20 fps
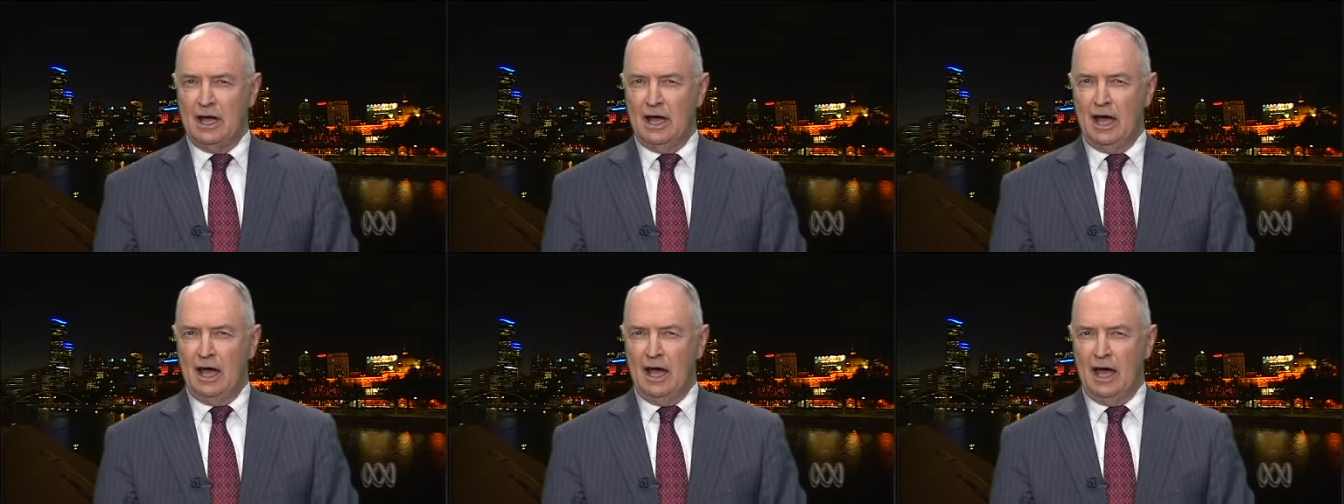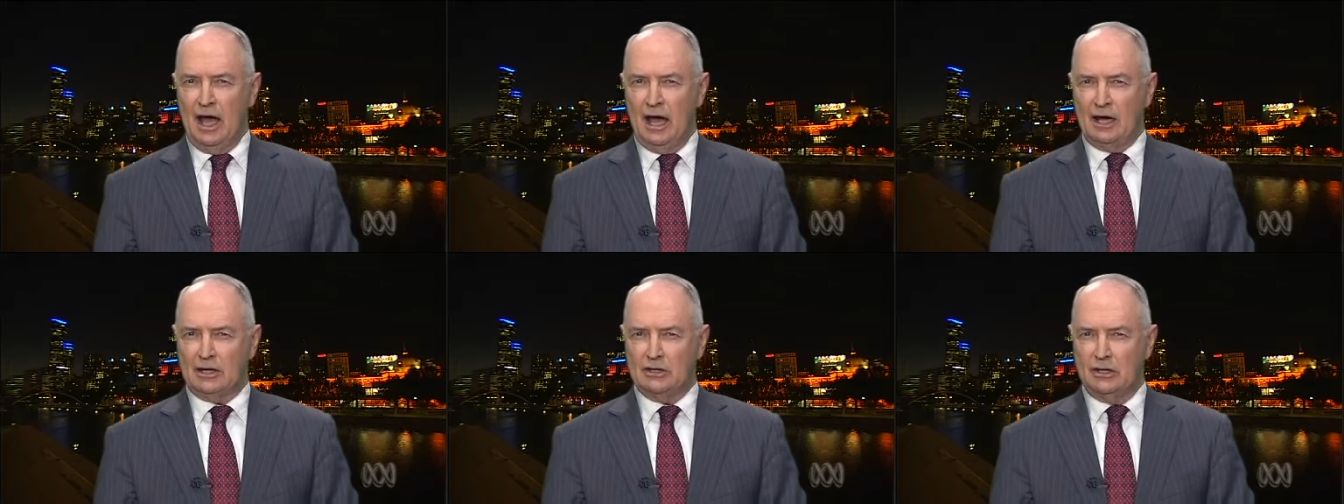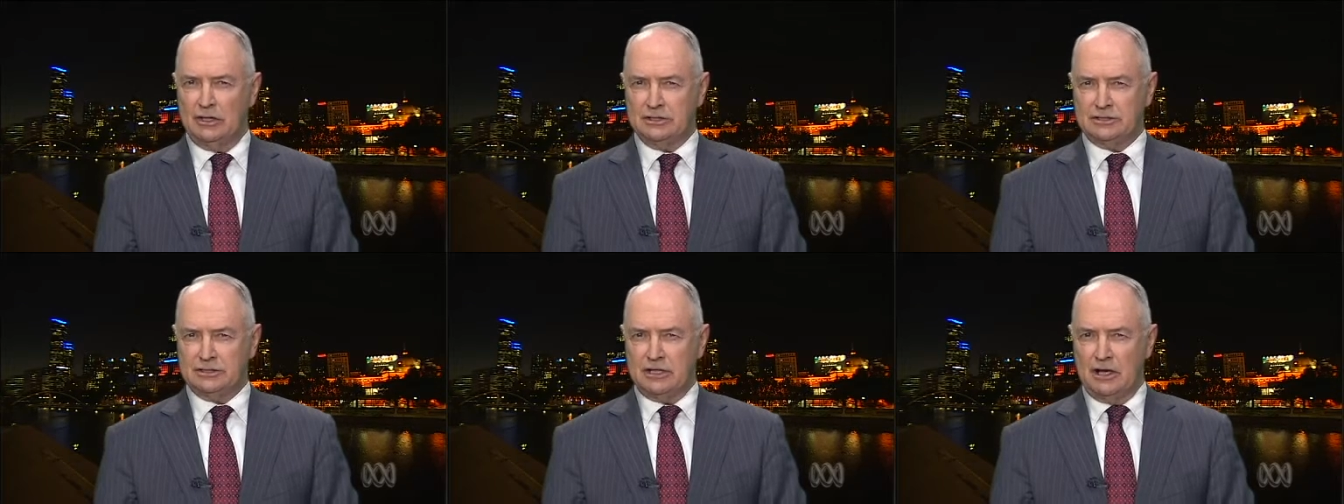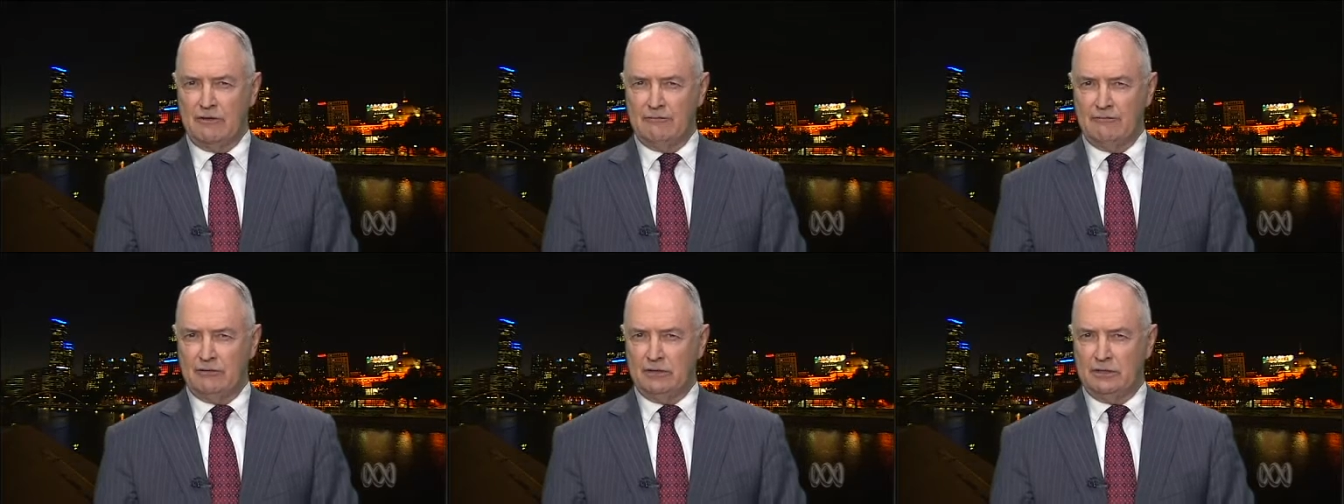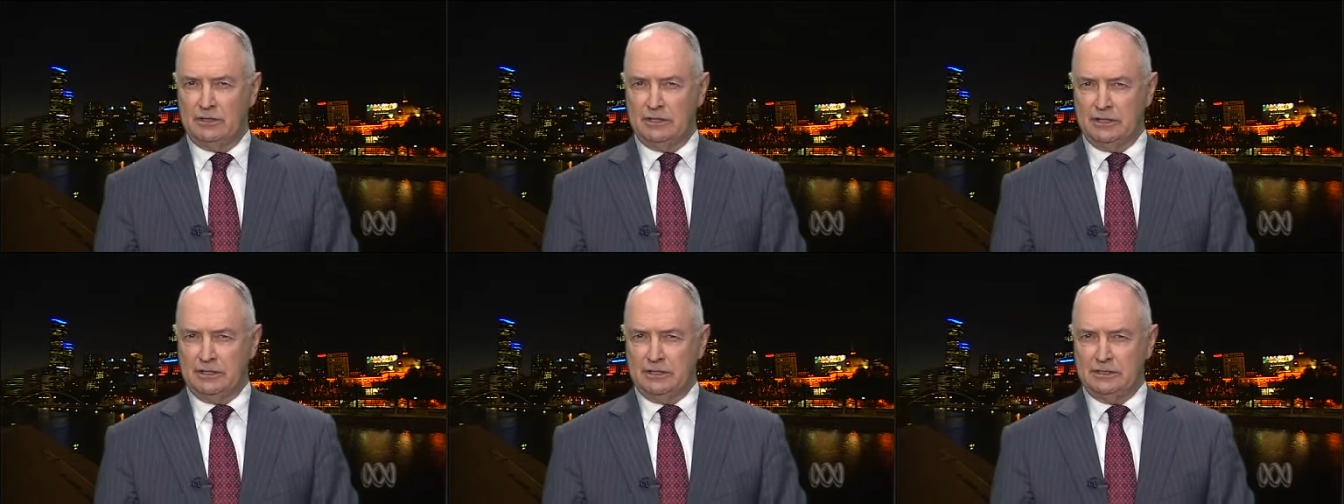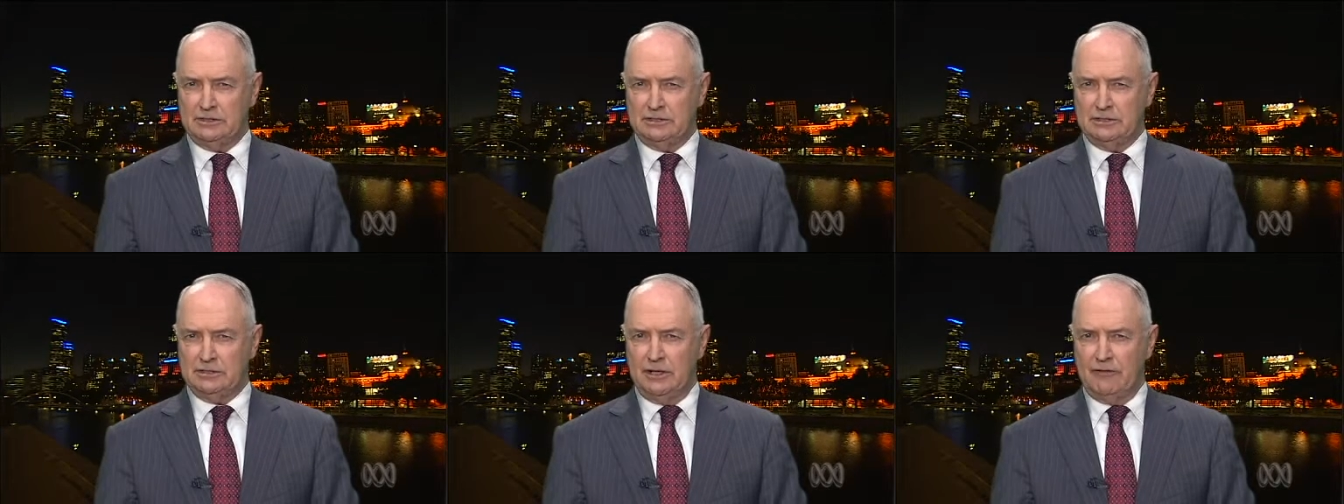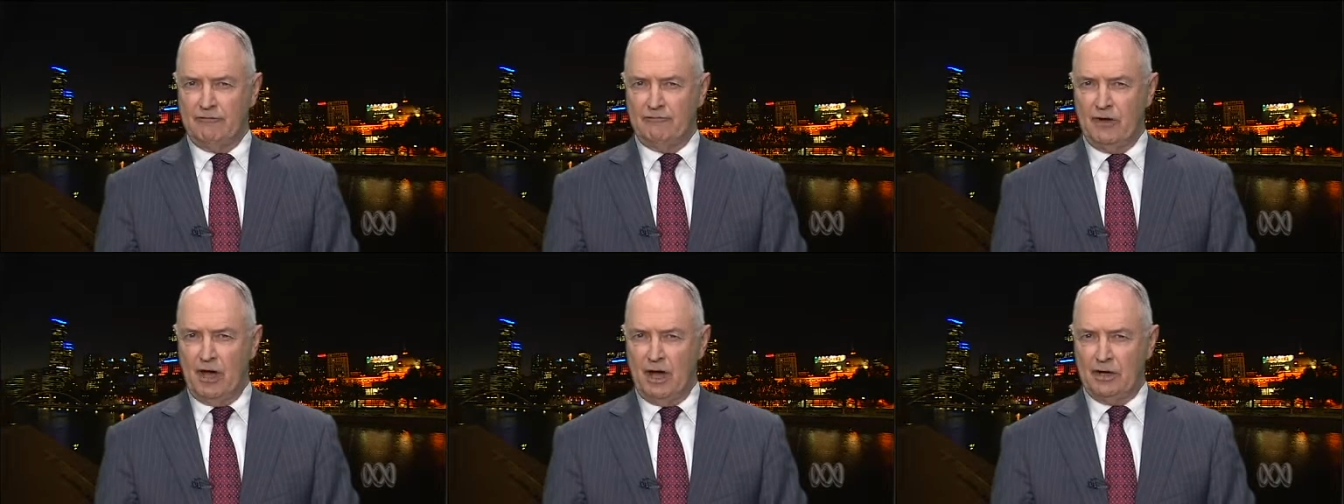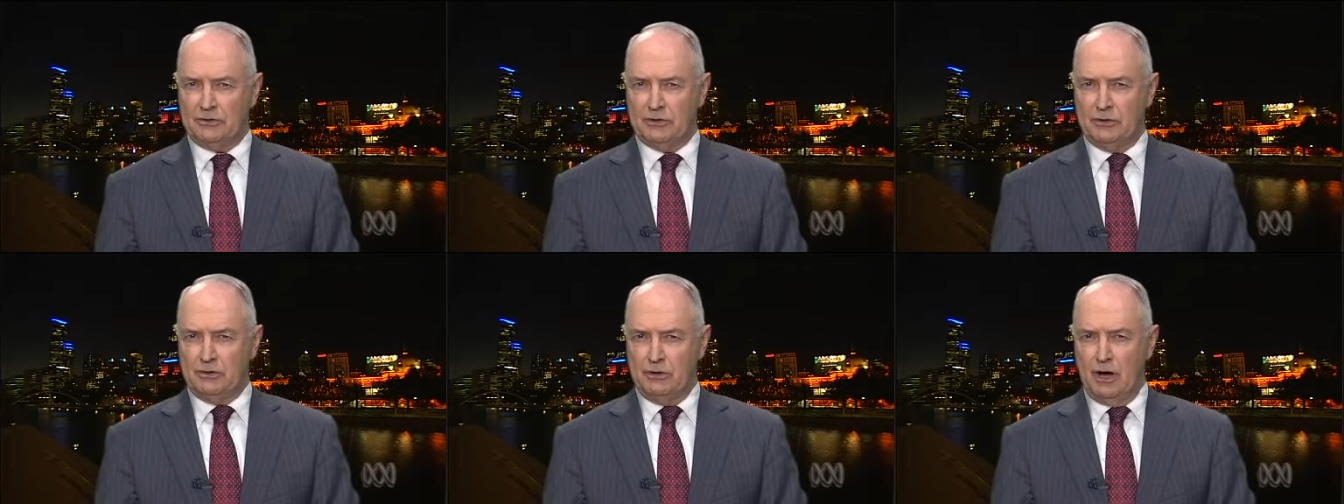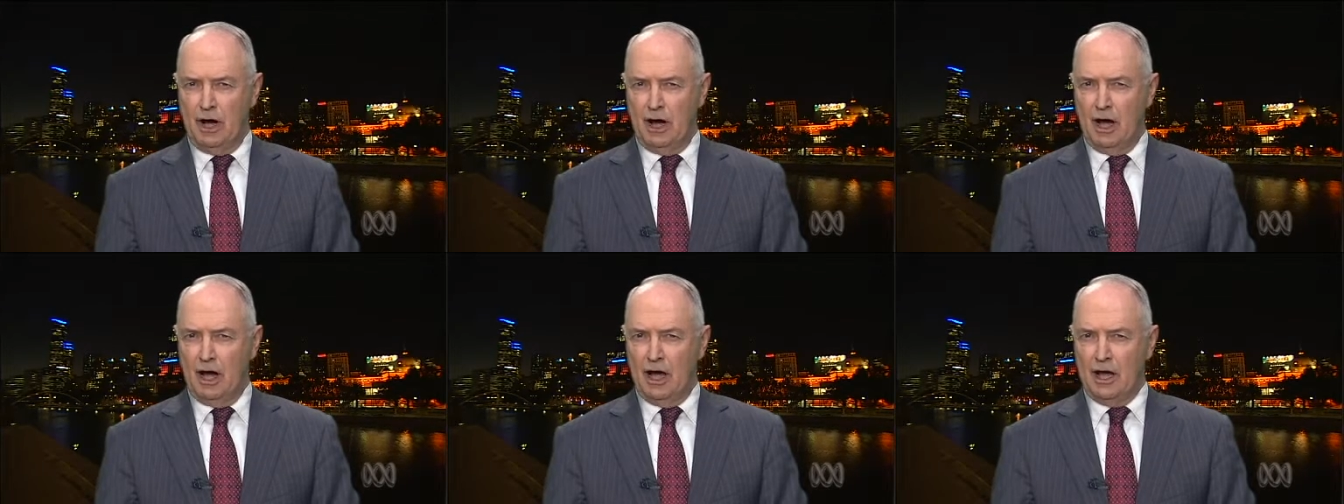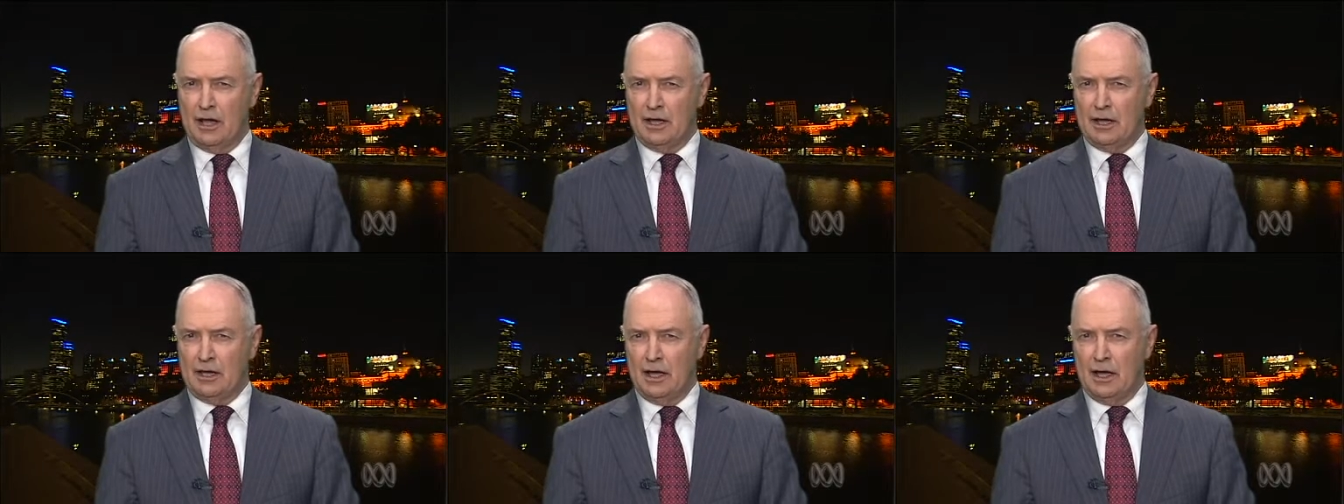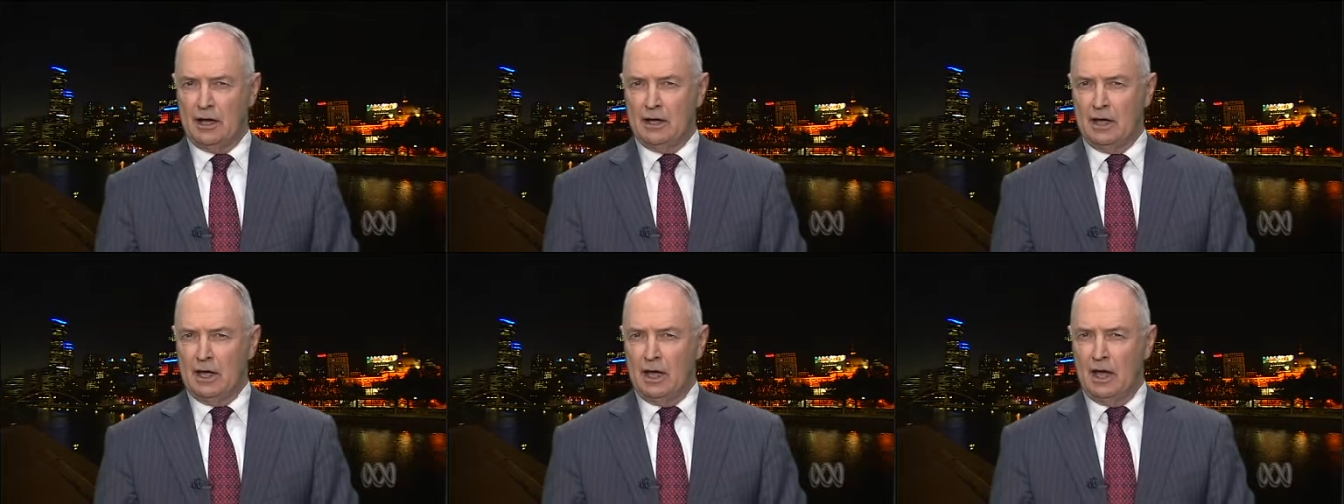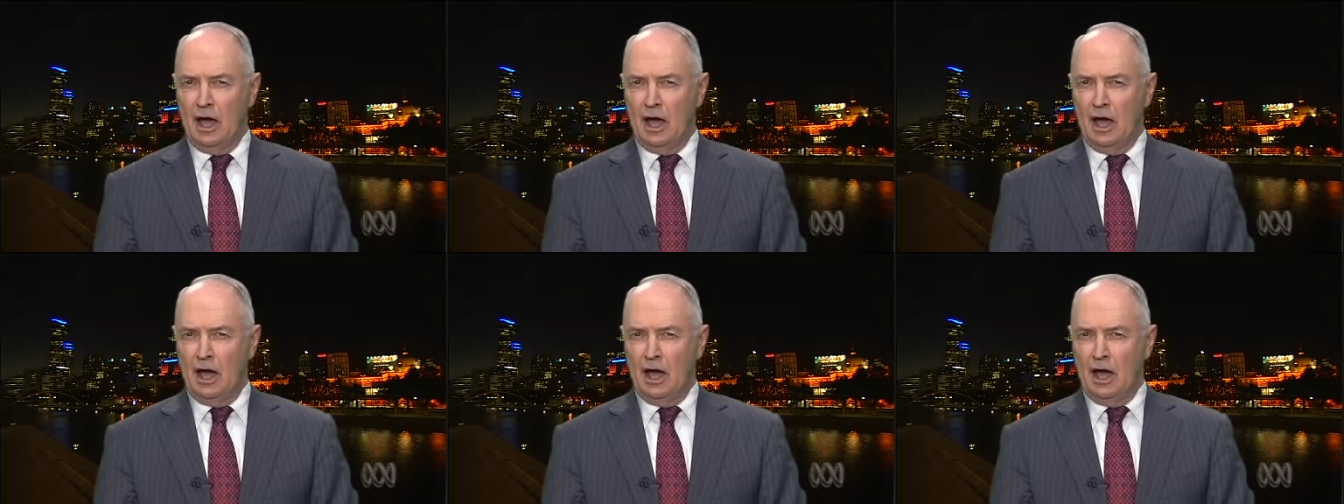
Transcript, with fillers: our cost level is far too high